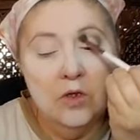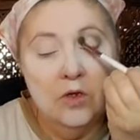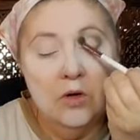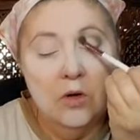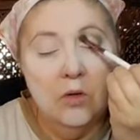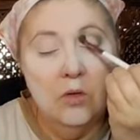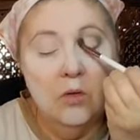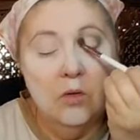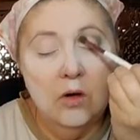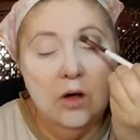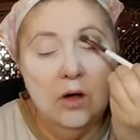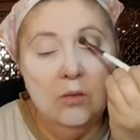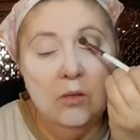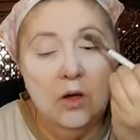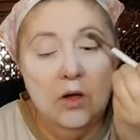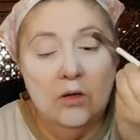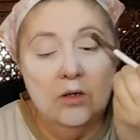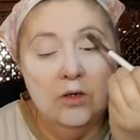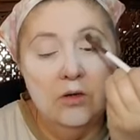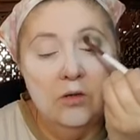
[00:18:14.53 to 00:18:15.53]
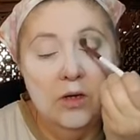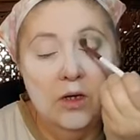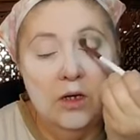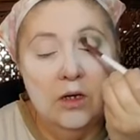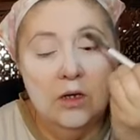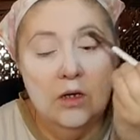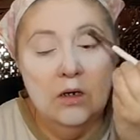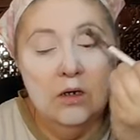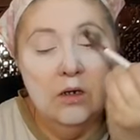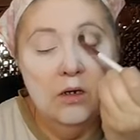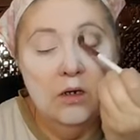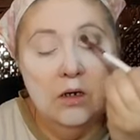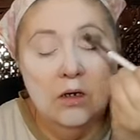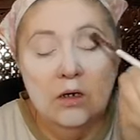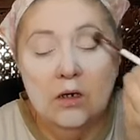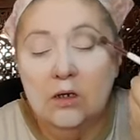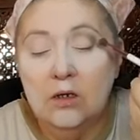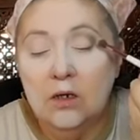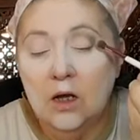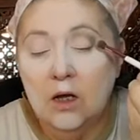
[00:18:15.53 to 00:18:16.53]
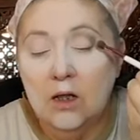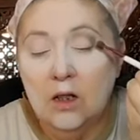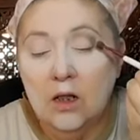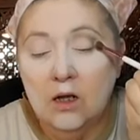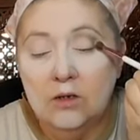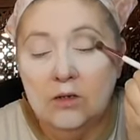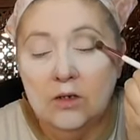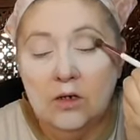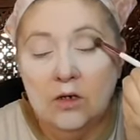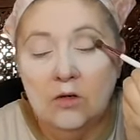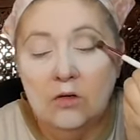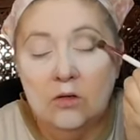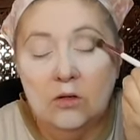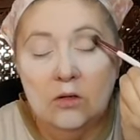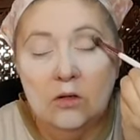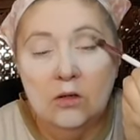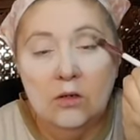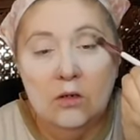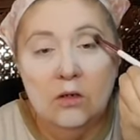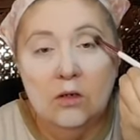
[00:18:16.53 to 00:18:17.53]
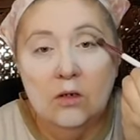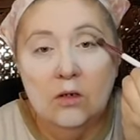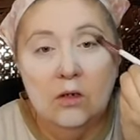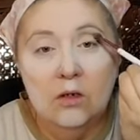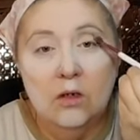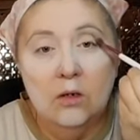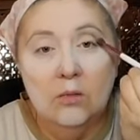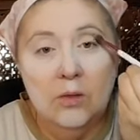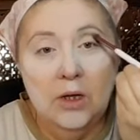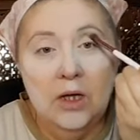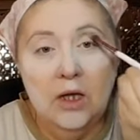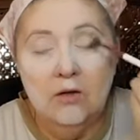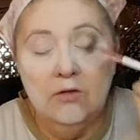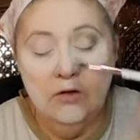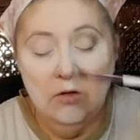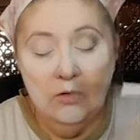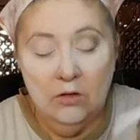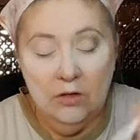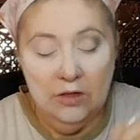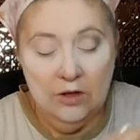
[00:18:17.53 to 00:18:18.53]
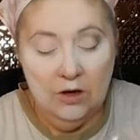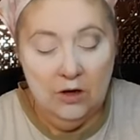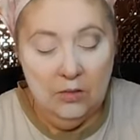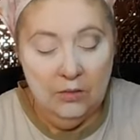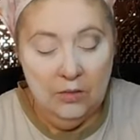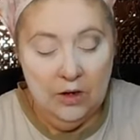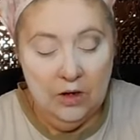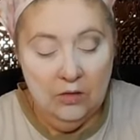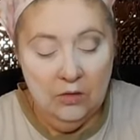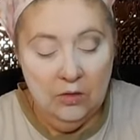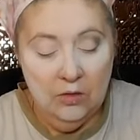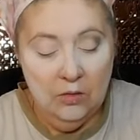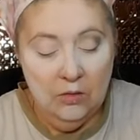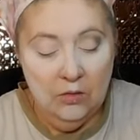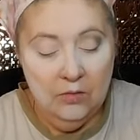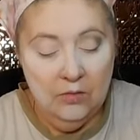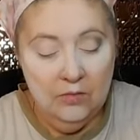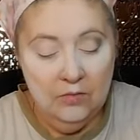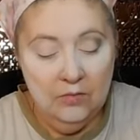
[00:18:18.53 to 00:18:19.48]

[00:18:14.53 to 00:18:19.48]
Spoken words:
So I'm also in a dialectical behavioral therapy group,